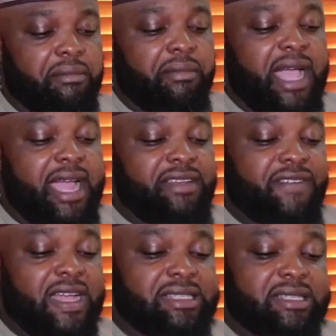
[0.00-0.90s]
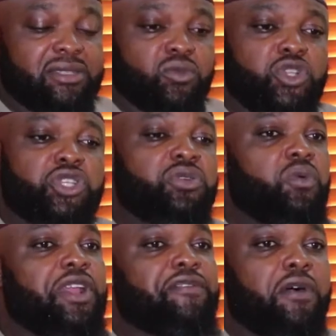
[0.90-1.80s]
My advice is we
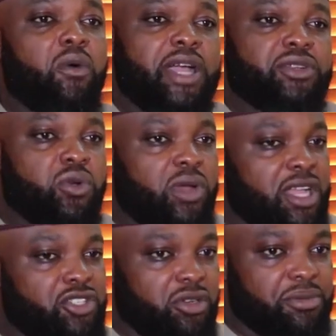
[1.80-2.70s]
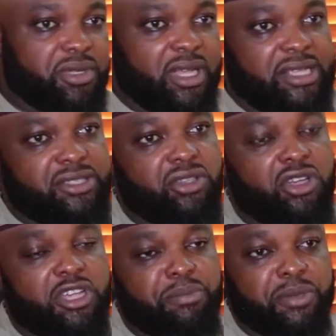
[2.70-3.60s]
shouldn't wait for white collar jobs as
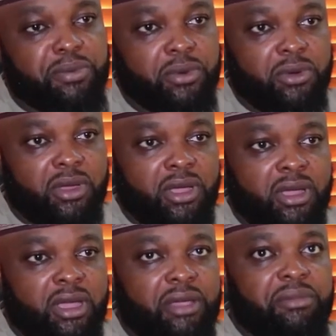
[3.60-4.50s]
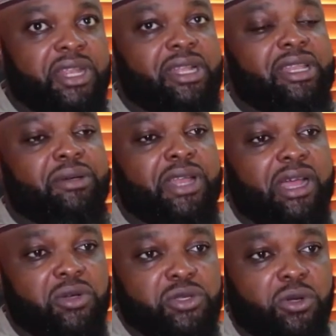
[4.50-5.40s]
young people. Immediately when
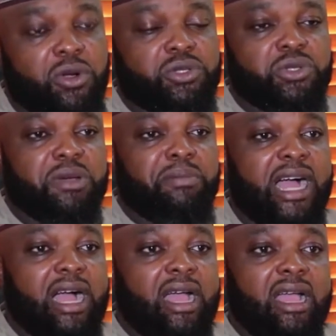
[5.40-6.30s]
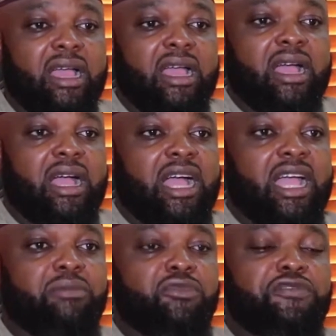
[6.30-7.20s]
I was called to the bar,
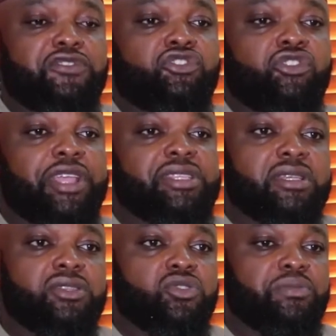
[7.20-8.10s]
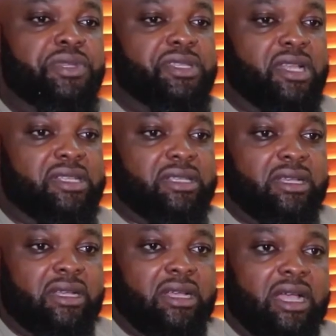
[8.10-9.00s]
I moved straight into business
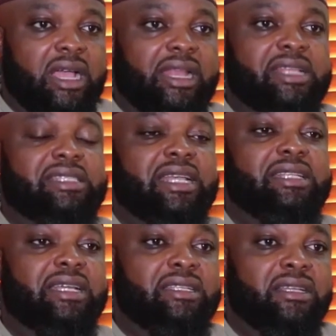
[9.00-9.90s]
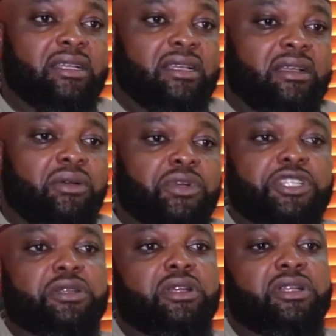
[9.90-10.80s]
and I started
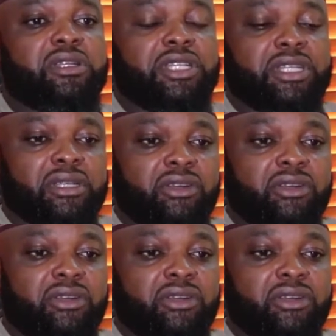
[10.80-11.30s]
with the